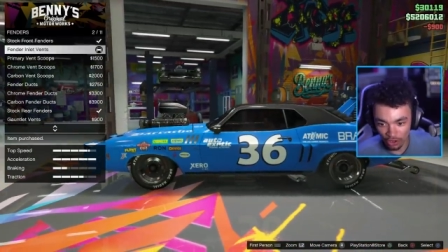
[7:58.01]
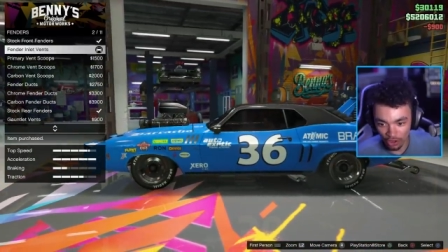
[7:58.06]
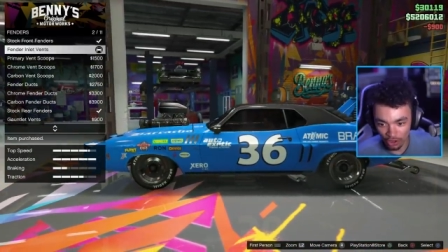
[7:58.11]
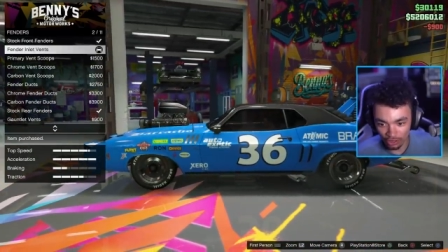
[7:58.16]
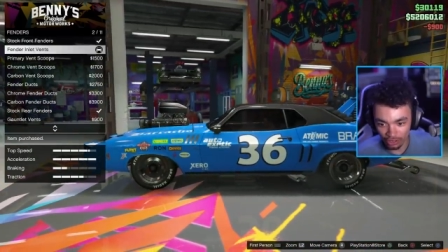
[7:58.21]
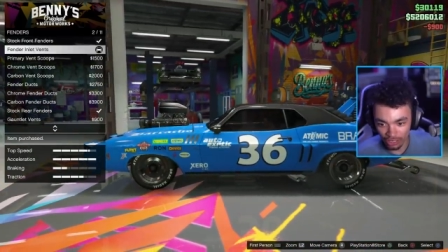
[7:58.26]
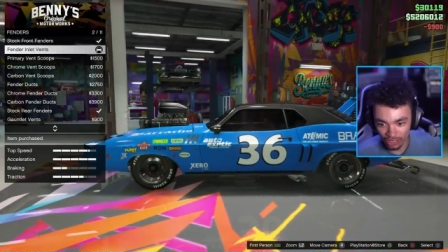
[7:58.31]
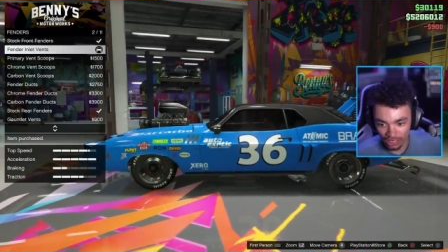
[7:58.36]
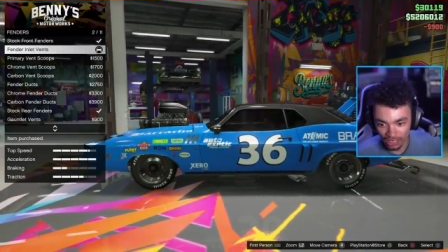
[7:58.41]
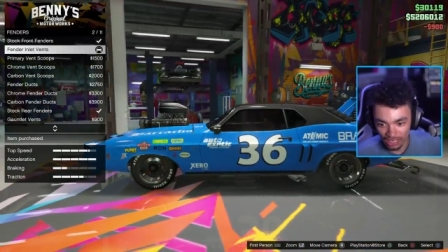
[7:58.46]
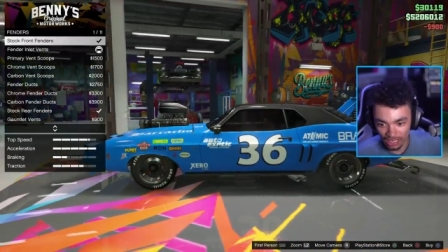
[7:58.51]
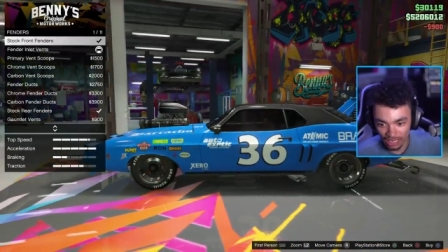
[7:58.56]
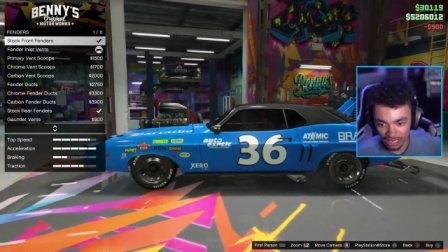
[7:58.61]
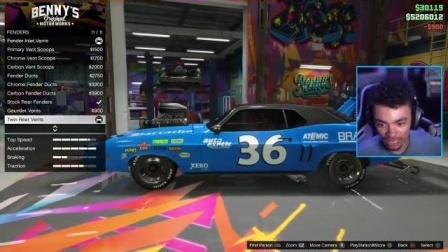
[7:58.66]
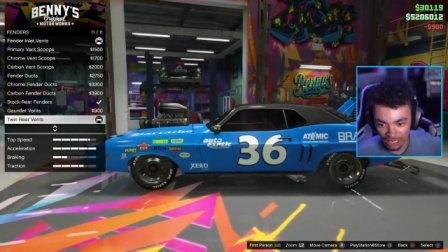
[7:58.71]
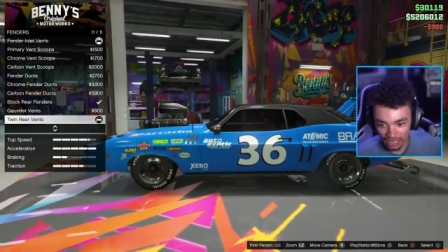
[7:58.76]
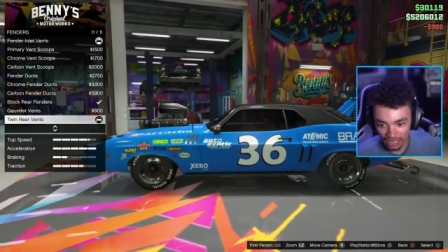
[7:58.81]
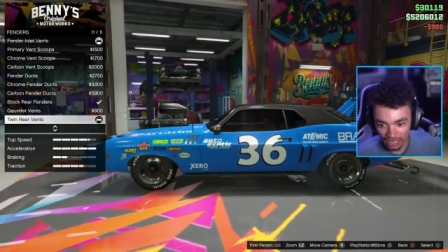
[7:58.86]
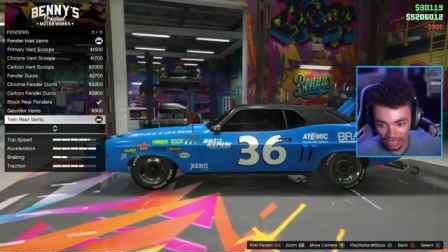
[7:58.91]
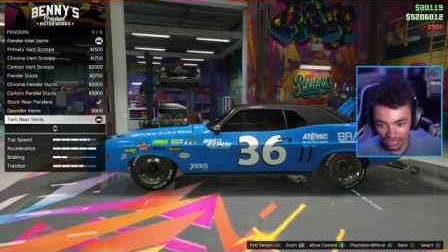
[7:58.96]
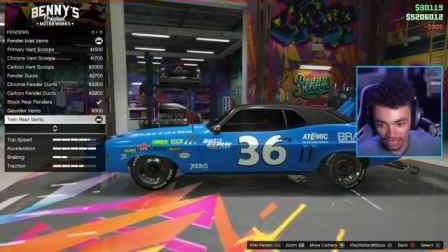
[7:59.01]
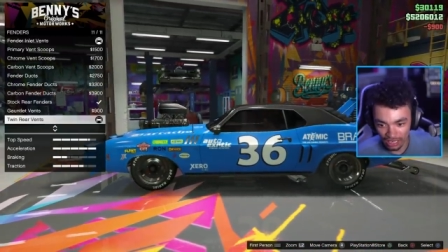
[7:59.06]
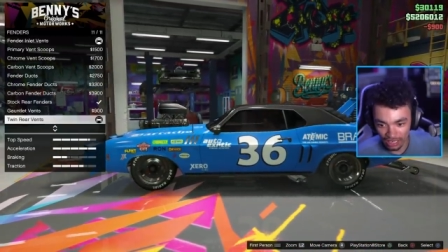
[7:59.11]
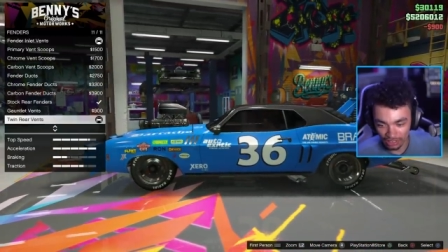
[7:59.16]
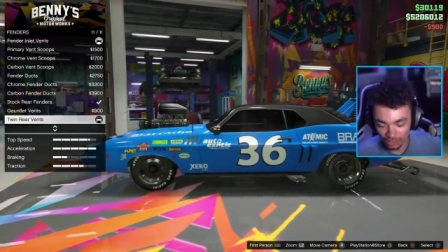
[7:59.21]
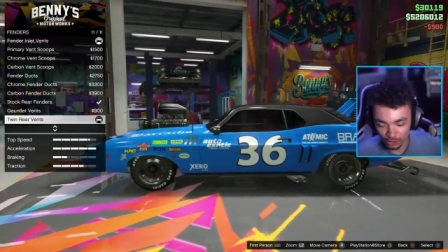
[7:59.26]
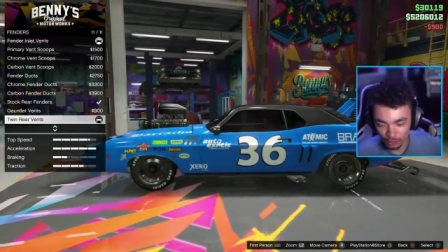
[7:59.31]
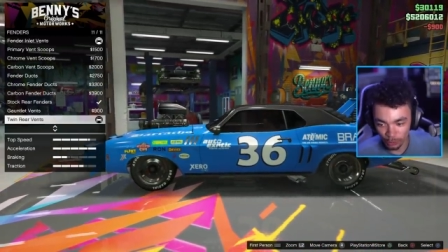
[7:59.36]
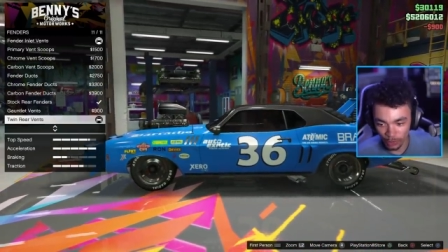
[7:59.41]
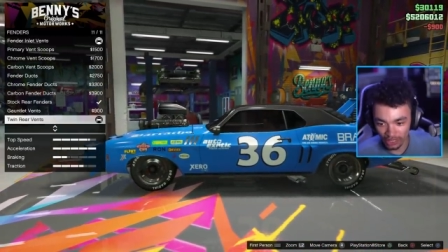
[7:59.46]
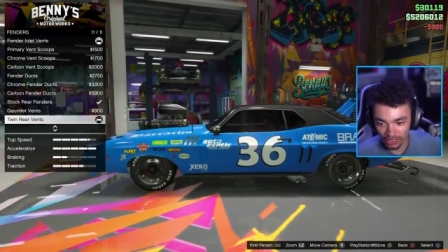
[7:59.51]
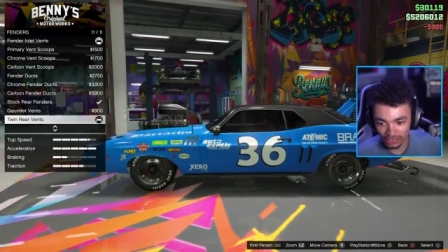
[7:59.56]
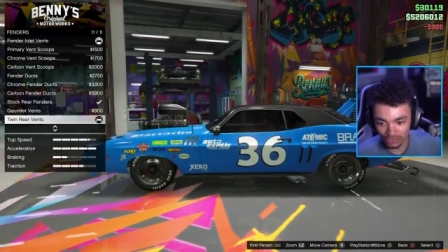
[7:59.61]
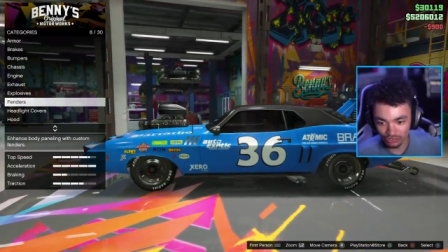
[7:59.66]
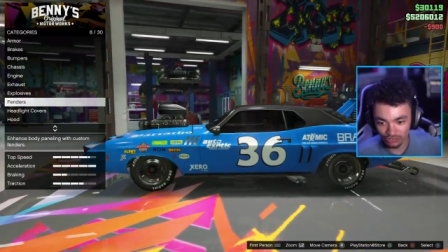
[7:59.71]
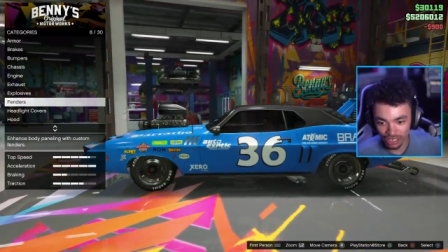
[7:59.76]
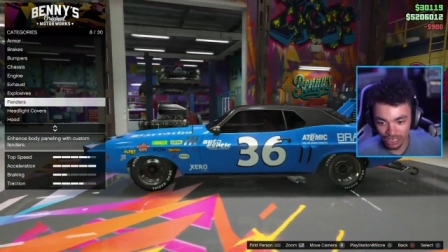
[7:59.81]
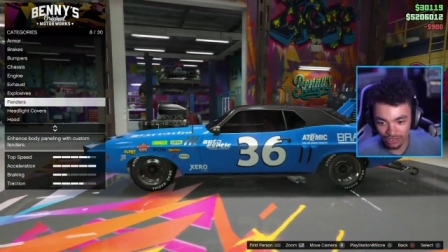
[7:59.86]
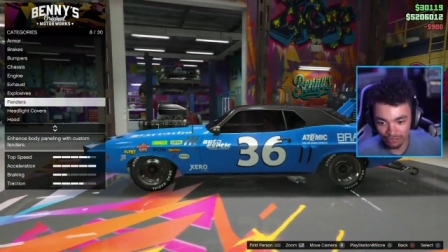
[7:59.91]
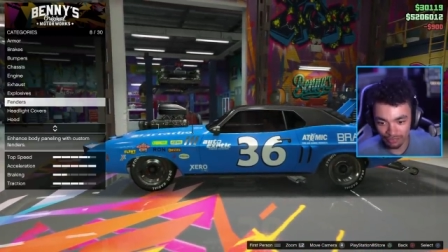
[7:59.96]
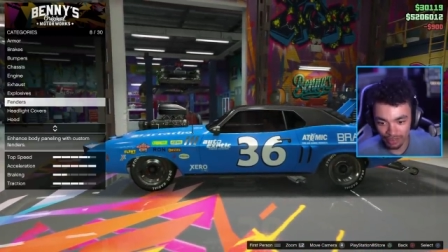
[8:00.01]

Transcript: on as well as rear